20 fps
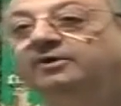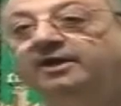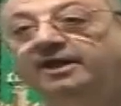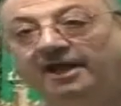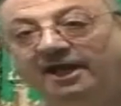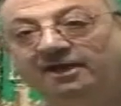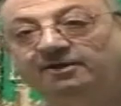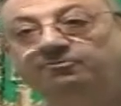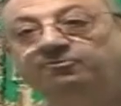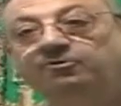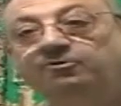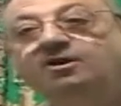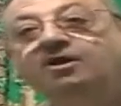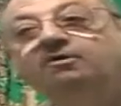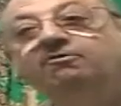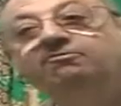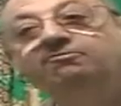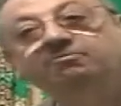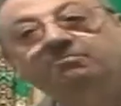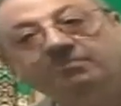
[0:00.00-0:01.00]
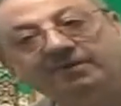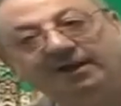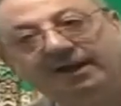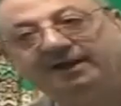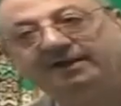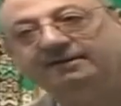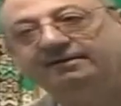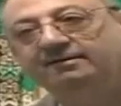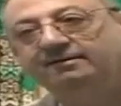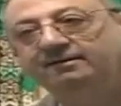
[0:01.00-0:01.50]
Handful of
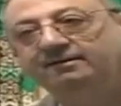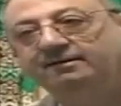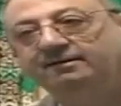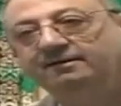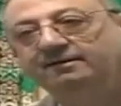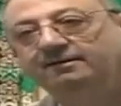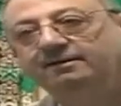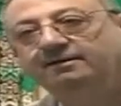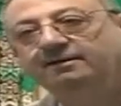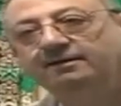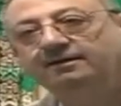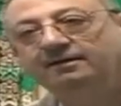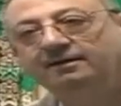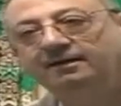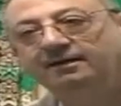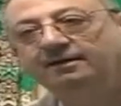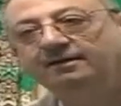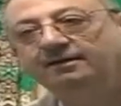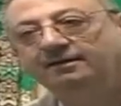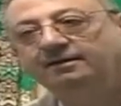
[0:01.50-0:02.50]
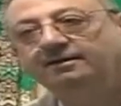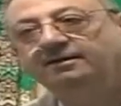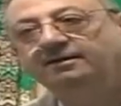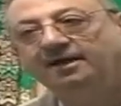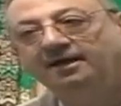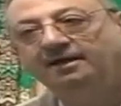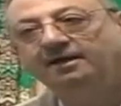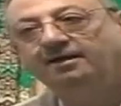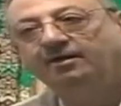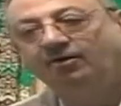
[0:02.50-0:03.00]
blood. Huh?
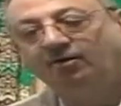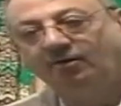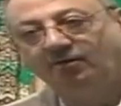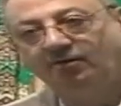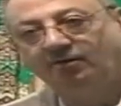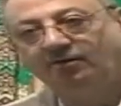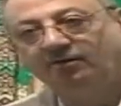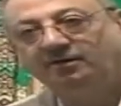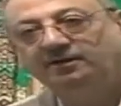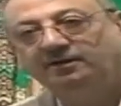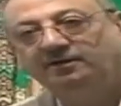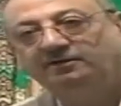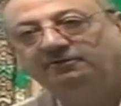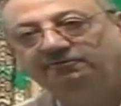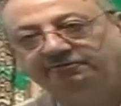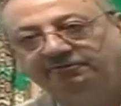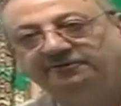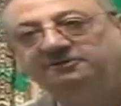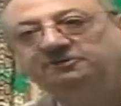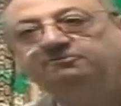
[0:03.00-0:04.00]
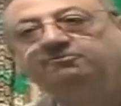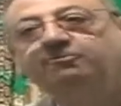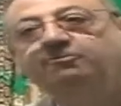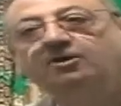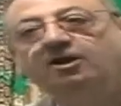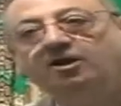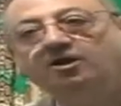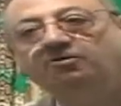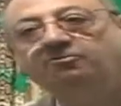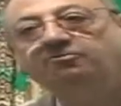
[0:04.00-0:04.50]
Or
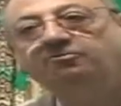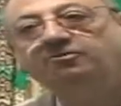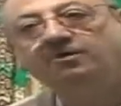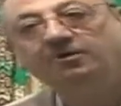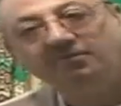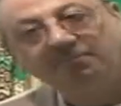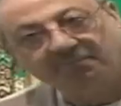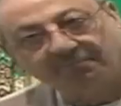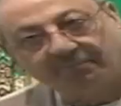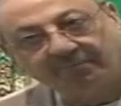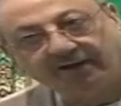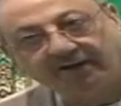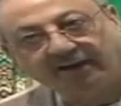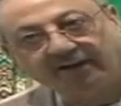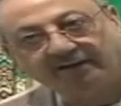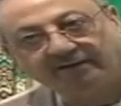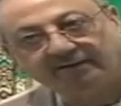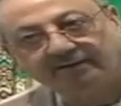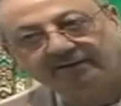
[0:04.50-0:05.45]
fistful of blood.